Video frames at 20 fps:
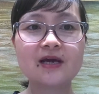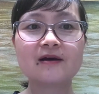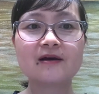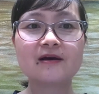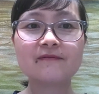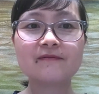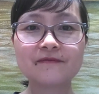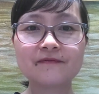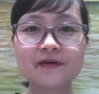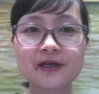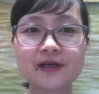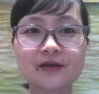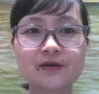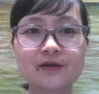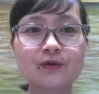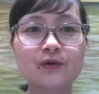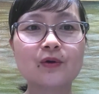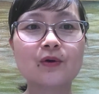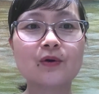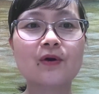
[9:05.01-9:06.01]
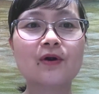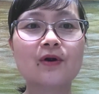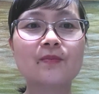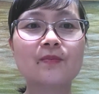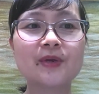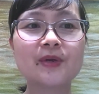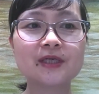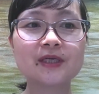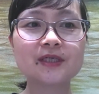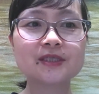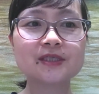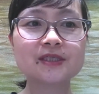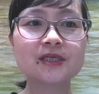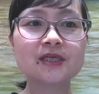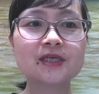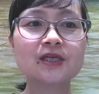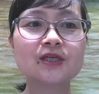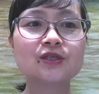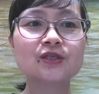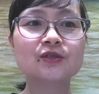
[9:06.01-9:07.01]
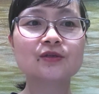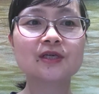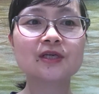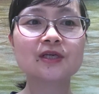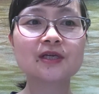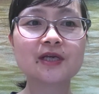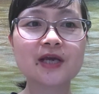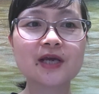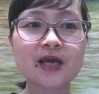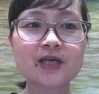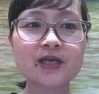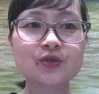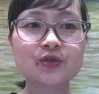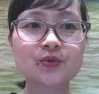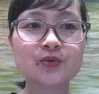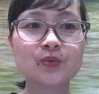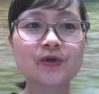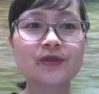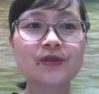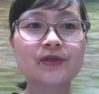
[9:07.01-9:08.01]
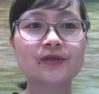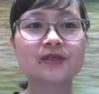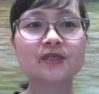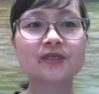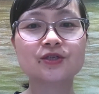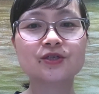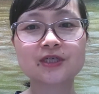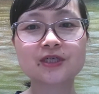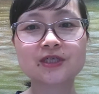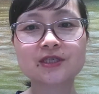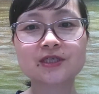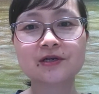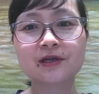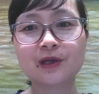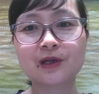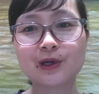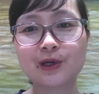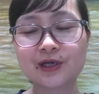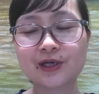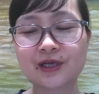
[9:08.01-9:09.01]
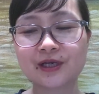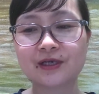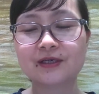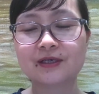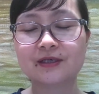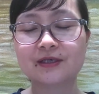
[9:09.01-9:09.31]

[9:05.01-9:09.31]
affect your ability to engage with digital learning?